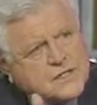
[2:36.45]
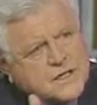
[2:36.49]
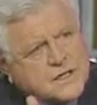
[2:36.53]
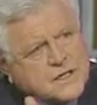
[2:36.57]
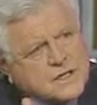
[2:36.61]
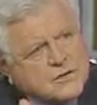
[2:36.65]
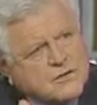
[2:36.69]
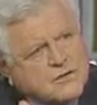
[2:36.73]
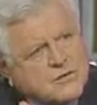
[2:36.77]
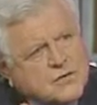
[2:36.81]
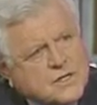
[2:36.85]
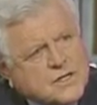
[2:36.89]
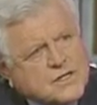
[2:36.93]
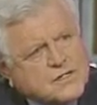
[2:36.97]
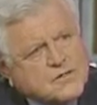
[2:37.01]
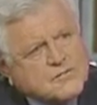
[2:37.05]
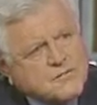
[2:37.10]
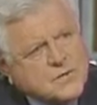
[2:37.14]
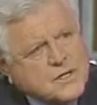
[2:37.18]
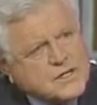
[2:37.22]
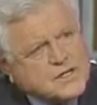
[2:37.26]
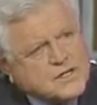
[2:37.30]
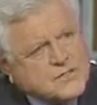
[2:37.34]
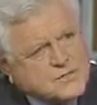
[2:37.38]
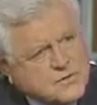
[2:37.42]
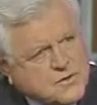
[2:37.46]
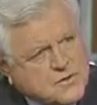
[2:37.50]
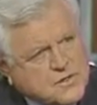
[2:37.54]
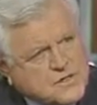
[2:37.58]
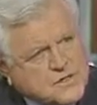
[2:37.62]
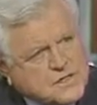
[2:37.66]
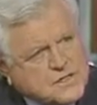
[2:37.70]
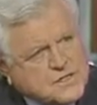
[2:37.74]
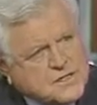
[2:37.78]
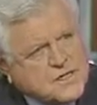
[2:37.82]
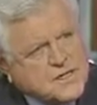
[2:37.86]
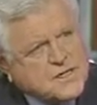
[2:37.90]
the increased
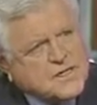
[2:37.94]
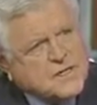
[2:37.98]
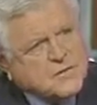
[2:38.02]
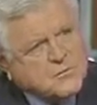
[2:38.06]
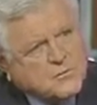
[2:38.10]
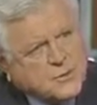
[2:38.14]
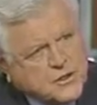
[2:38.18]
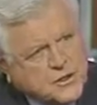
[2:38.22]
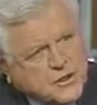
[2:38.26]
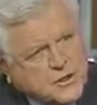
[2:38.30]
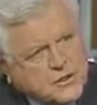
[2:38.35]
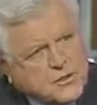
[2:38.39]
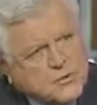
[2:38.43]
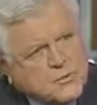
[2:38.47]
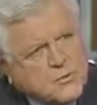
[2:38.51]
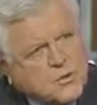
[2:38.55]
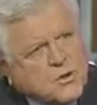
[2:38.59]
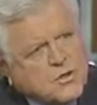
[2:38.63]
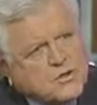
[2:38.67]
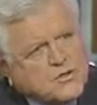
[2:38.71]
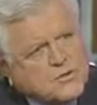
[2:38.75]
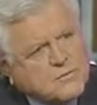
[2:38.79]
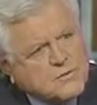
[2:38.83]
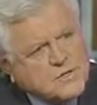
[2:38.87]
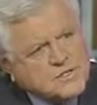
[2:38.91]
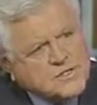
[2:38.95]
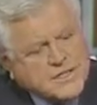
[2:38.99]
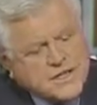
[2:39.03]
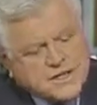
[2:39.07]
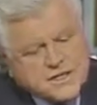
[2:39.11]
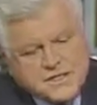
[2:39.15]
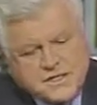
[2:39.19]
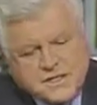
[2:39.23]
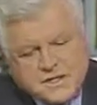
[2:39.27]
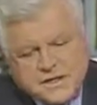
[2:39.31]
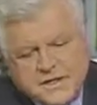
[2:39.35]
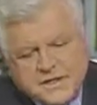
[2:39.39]
resources, with a new
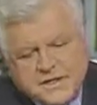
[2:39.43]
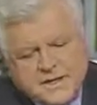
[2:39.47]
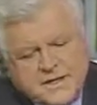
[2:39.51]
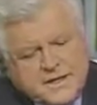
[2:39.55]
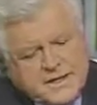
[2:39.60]
authorization.